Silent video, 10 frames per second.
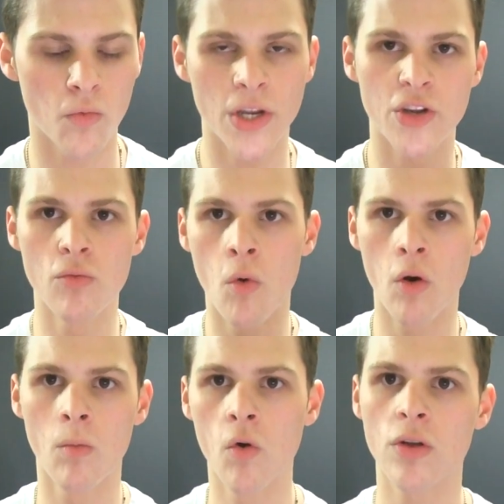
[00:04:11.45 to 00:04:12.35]
we do
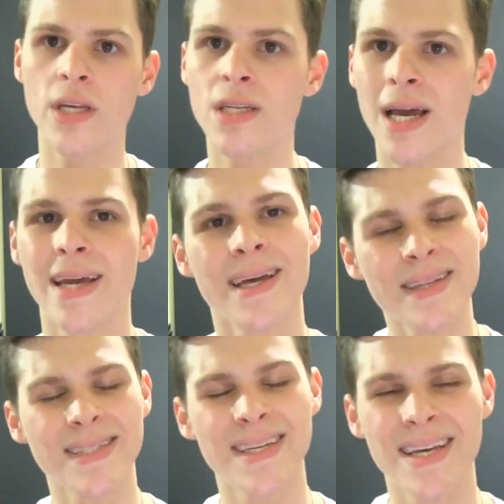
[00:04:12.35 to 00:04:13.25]
more and more of these, I
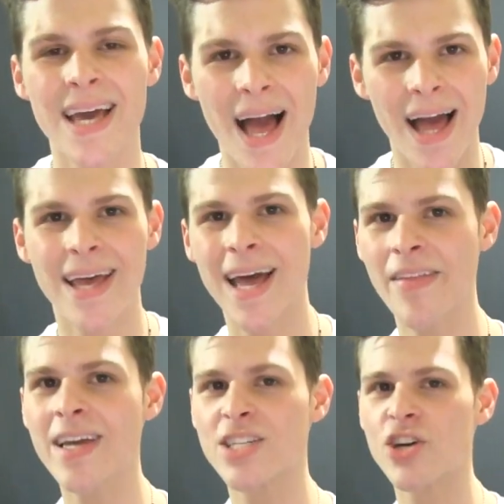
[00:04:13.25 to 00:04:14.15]

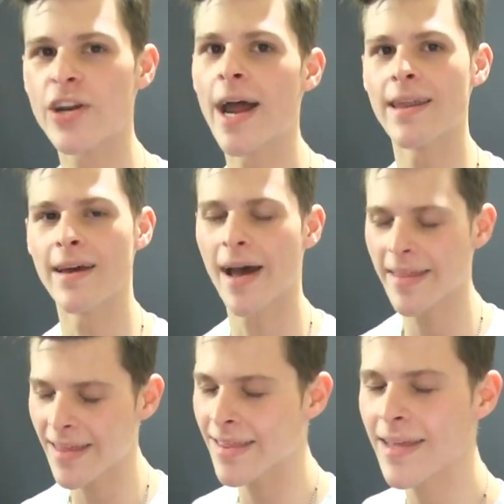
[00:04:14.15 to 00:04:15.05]
think it's a good idea.
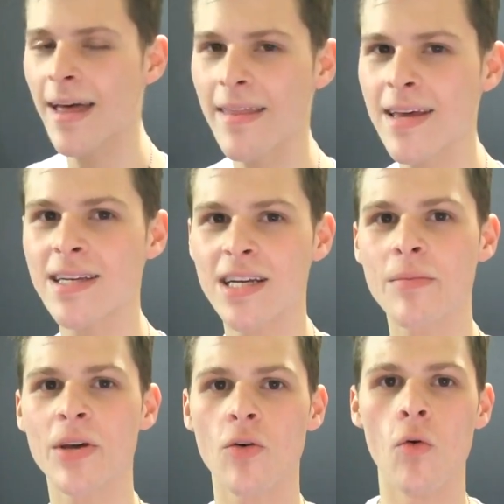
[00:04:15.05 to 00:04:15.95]
I think it's
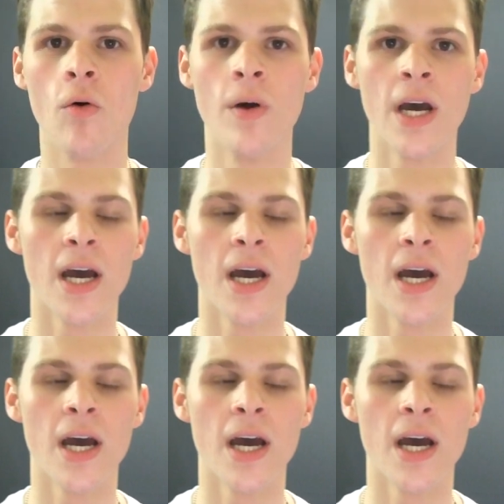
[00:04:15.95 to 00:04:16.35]
gonna be cool.